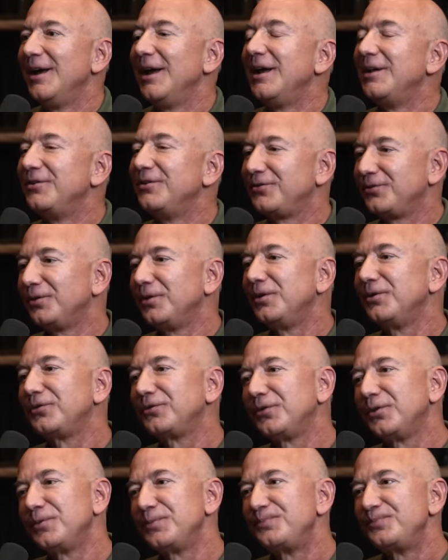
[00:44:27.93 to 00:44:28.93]
and so on.
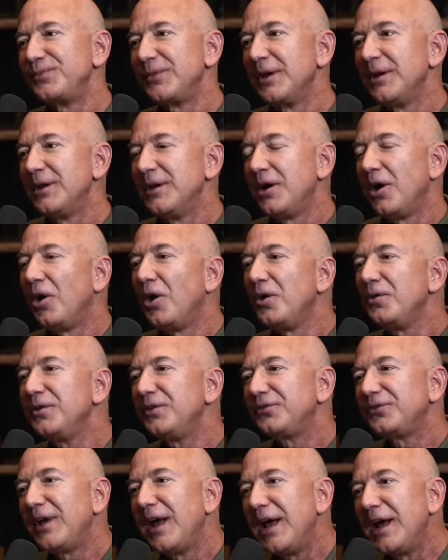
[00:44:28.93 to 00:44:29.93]
So all
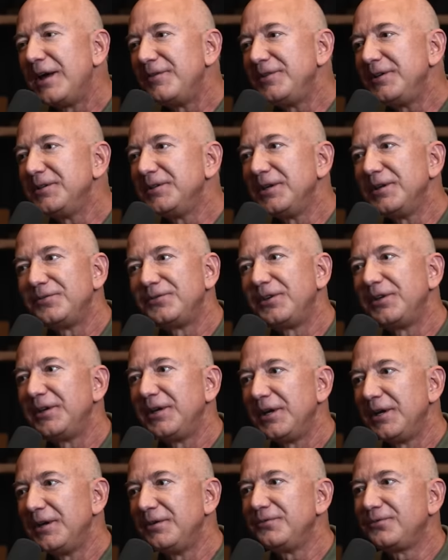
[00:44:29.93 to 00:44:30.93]
this heavy
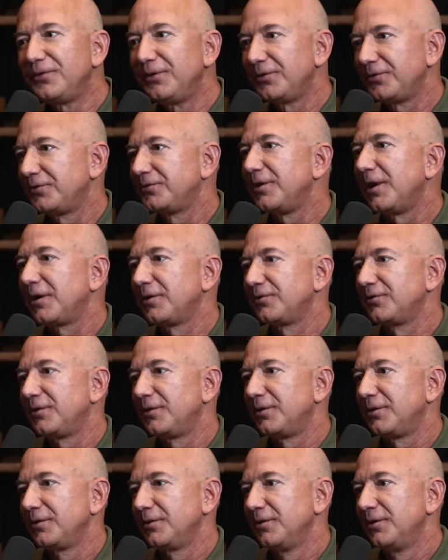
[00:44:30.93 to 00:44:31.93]
lifting
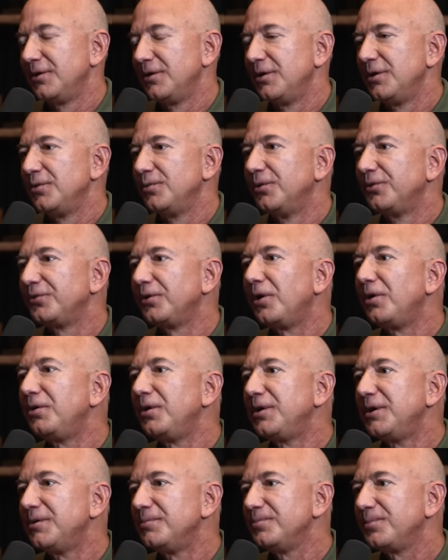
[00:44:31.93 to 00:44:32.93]
infrastructure was
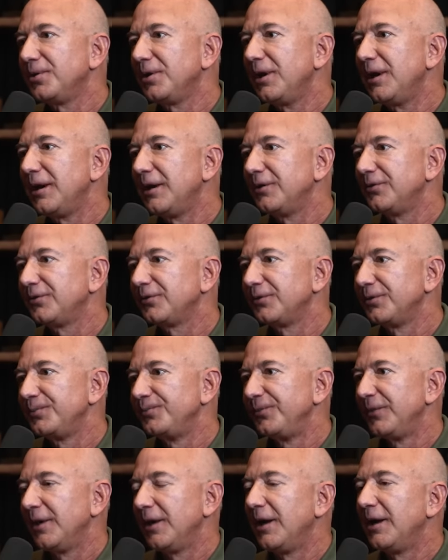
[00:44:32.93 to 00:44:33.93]
already in place,
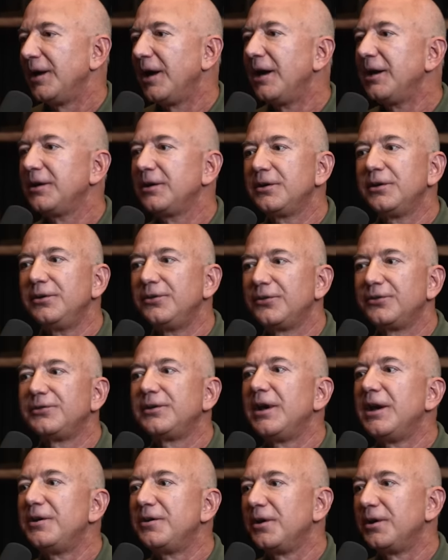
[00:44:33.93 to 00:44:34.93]
and I could
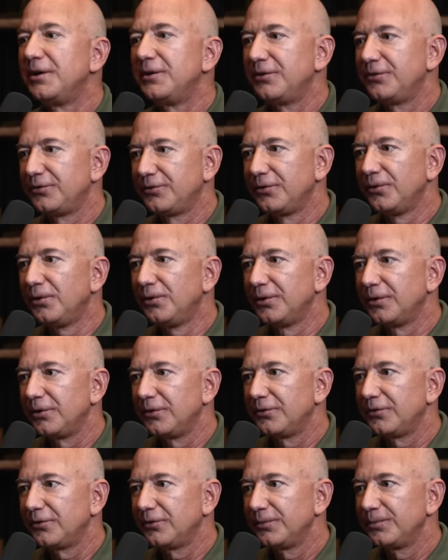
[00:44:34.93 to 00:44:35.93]
stand on its
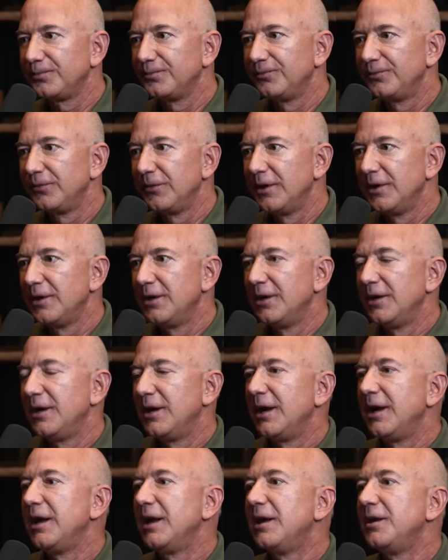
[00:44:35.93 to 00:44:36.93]
shoulders.
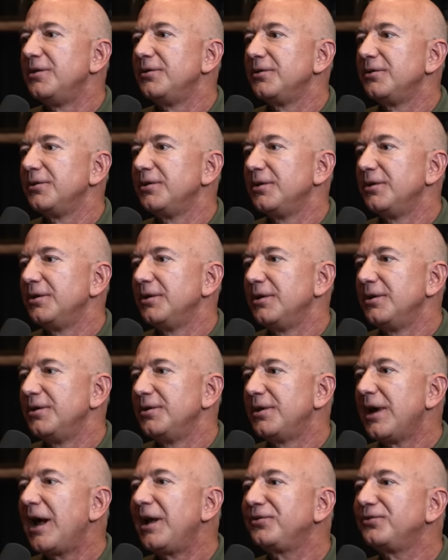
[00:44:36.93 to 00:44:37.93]
And
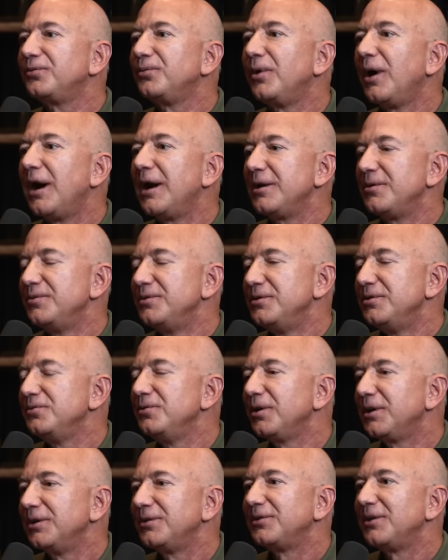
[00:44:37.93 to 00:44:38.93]
that's why when you
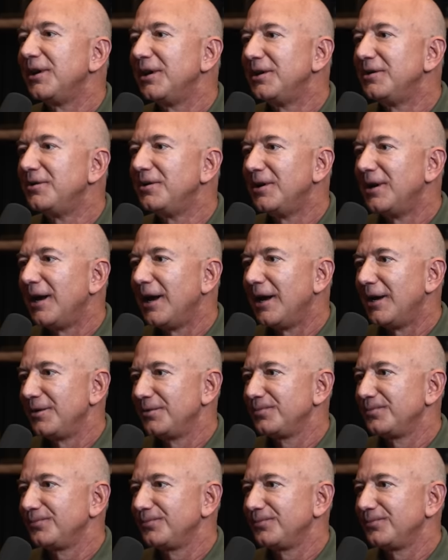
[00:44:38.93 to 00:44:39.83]
look at the internet,